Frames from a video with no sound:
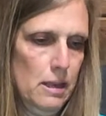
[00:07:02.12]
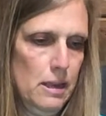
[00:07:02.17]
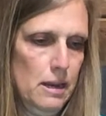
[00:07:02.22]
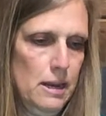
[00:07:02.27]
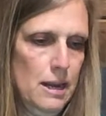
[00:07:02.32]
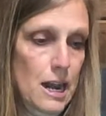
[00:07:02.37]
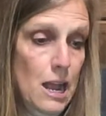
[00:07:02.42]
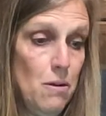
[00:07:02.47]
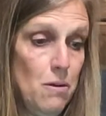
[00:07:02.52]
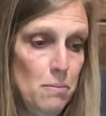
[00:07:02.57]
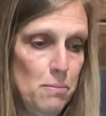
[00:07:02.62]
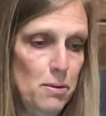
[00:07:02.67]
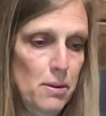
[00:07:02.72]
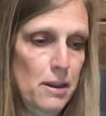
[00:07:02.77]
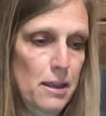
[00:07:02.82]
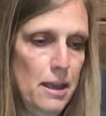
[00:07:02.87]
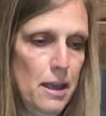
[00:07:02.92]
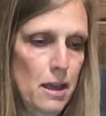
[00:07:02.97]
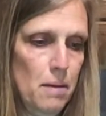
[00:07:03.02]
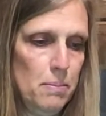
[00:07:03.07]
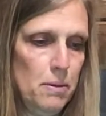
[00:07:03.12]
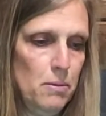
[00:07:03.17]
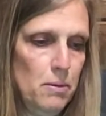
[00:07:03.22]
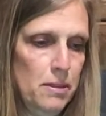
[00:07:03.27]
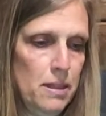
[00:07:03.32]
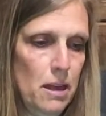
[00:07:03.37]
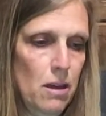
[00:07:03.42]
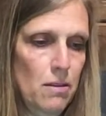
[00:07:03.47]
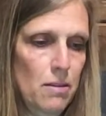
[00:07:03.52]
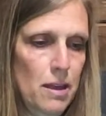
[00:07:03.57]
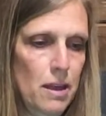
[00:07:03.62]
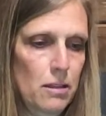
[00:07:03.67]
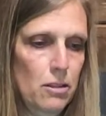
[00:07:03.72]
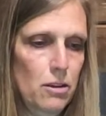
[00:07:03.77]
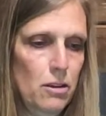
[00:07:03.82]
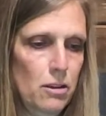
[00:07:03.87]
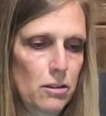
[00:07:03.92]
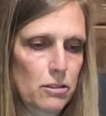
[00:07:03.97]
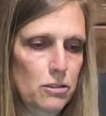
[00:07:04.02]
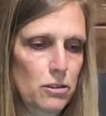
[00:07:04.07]
Now I'm pretty happy with how that
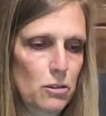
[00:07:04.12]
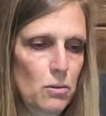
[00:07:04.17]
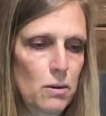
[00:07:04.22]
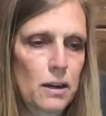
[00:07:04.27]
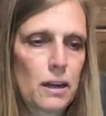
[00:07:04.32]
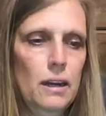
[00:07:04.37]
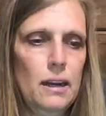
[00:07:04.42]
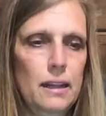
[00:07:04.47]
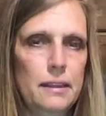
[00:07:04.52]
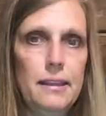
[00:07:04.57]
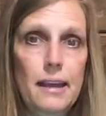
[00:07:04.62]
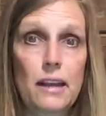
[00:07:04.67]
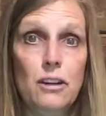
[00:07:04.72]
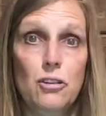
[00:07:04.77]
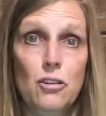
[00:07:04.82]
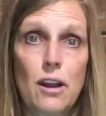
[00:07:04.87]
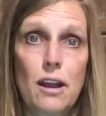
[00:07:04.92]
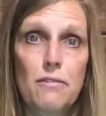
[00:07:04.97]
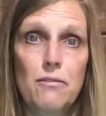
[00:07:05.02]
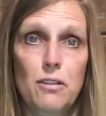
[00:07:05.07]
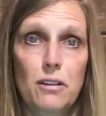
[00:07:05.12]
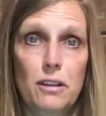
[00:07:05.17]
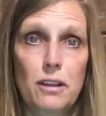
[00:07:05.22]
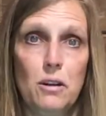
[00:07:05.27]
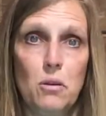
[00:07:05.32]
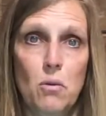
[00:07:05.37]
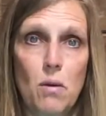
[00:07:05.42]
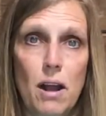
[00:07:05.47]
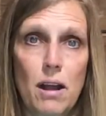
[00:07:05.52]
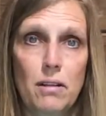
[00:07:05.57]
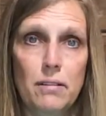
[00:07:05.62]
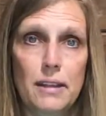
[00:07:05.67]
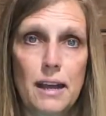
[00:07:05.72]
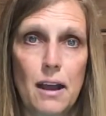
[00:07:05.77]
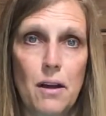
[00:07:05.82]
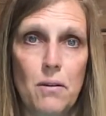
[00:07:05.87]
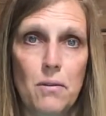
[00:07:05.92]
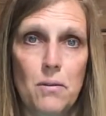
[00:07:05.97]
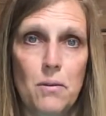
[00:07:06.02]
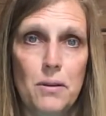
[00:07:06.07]
looks, so we're going to let that dry for a little while now,
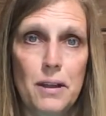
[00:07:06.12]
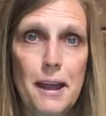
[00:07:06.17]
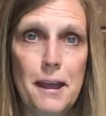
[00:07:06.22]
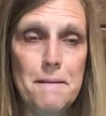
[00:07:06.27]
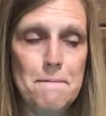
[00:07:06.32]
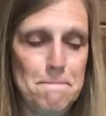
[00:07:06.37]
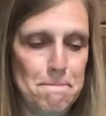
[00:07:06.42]
okay?